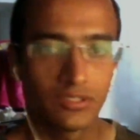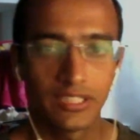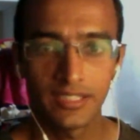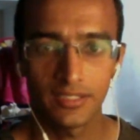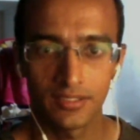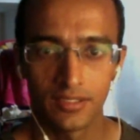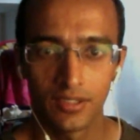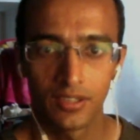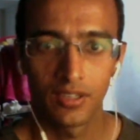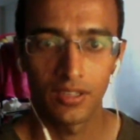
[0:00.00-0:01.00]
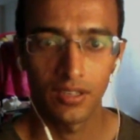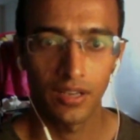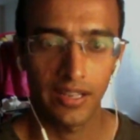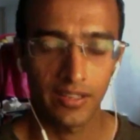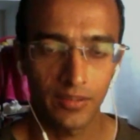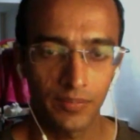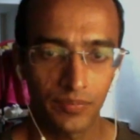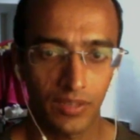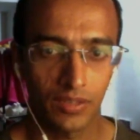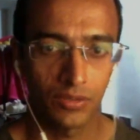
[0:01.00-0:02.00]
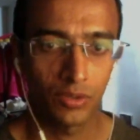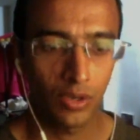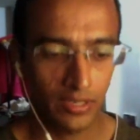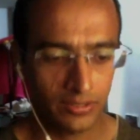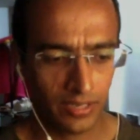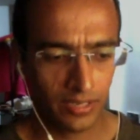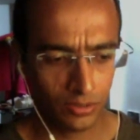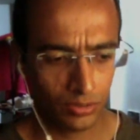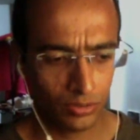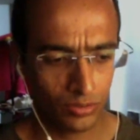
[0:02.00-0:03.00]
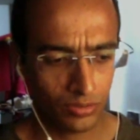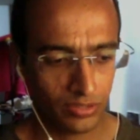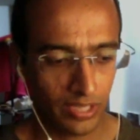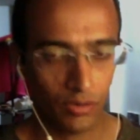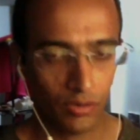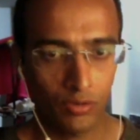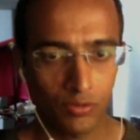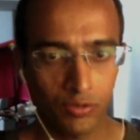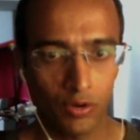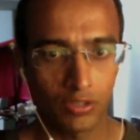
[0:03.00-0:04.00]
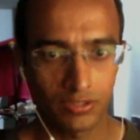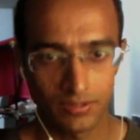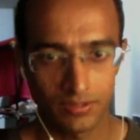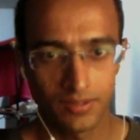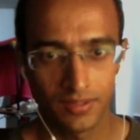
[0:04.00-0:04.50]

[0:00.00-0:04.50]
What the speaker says: Jesus, like not necessarily through their own faults.